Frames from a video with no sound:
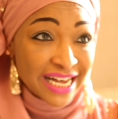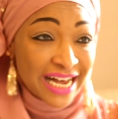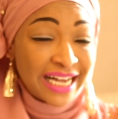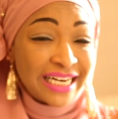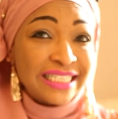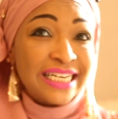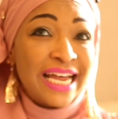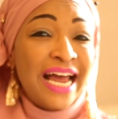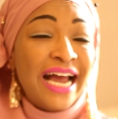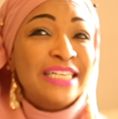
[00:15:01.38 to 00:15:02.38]
and
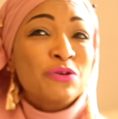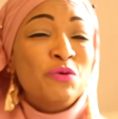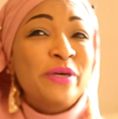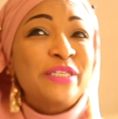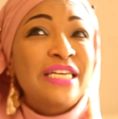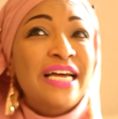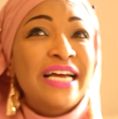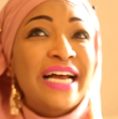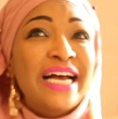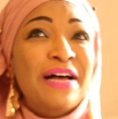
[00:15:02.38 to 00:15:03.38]
it's almost
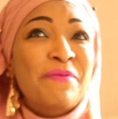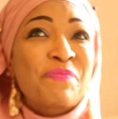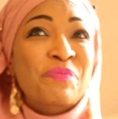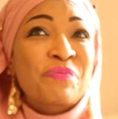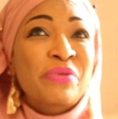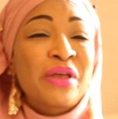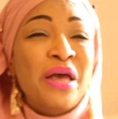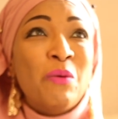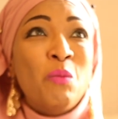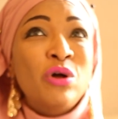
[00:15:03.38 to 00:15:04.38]
like
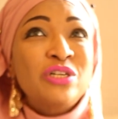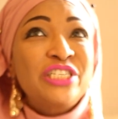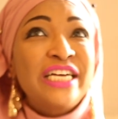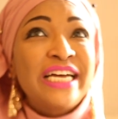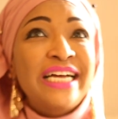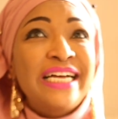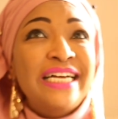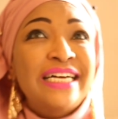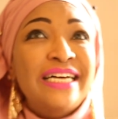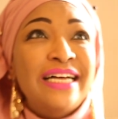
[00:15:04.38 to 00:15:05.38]
watching
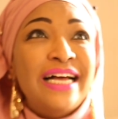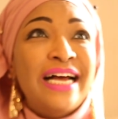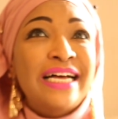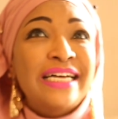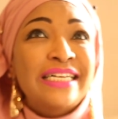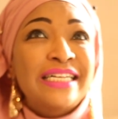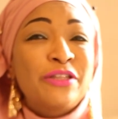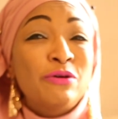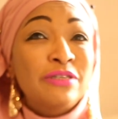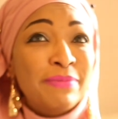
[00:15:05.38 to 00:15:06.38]

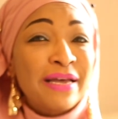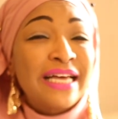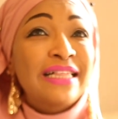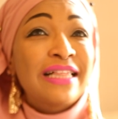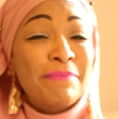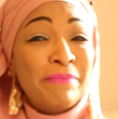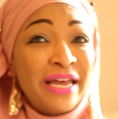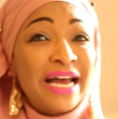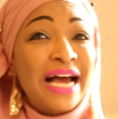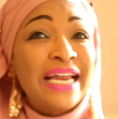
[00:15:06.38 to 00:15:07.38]
those make
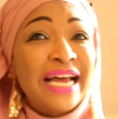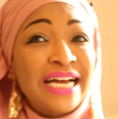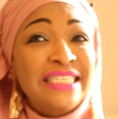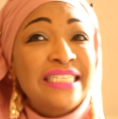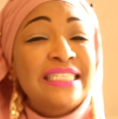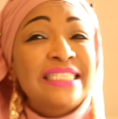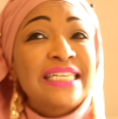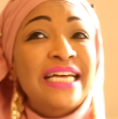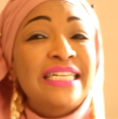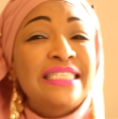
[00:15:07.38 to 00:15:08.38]
allegations
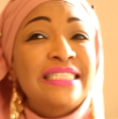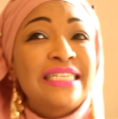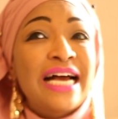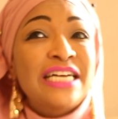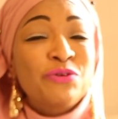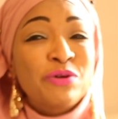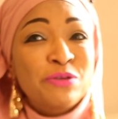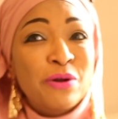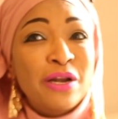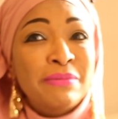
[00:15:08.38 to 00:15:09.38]
against Asiwaju
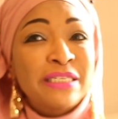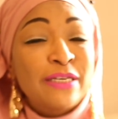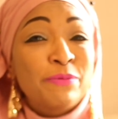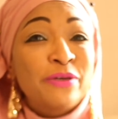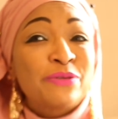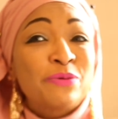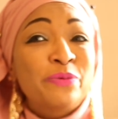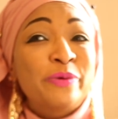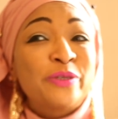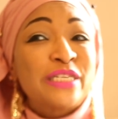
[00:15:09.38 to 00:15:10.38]
Bola Ahmed Tinubu. It's
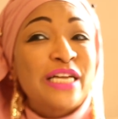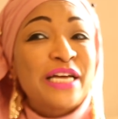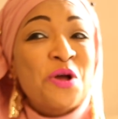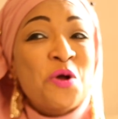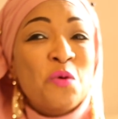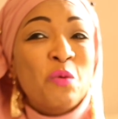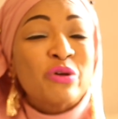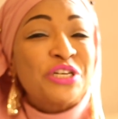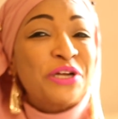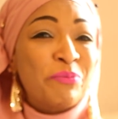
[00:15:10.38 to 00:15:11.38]
almost like
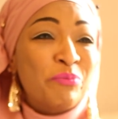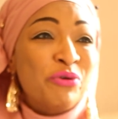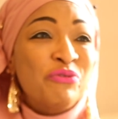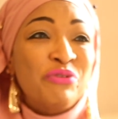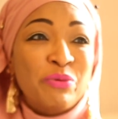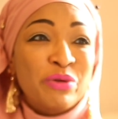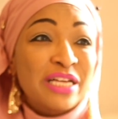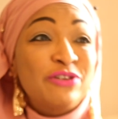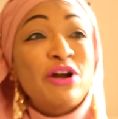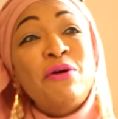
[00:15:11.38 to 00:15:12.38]
watching a movie with a
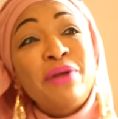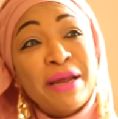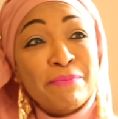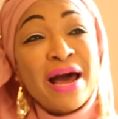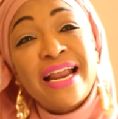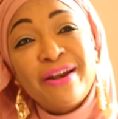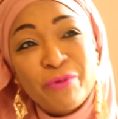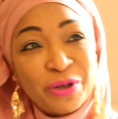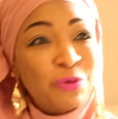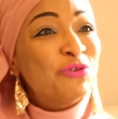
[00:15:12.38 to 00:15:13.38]
drowning man.
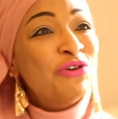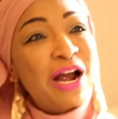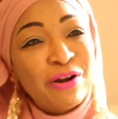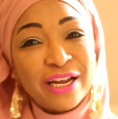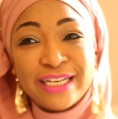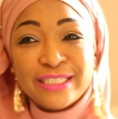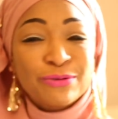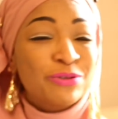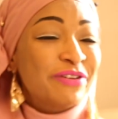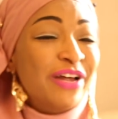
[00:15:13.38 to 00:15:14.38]
When you're drowning, you
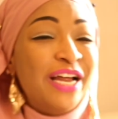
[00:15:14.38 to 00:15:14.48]
sort of